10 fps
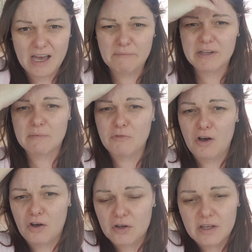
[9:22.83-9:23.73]
I mean, I'm
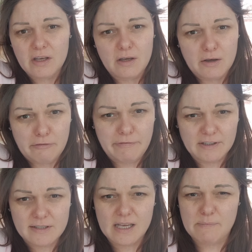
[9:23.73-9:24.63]
not
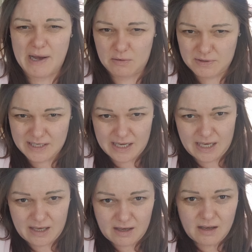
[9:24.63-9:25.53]
fussy about
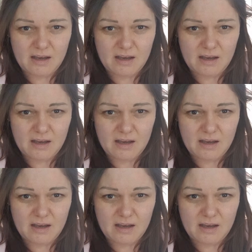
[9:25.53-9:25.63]
it.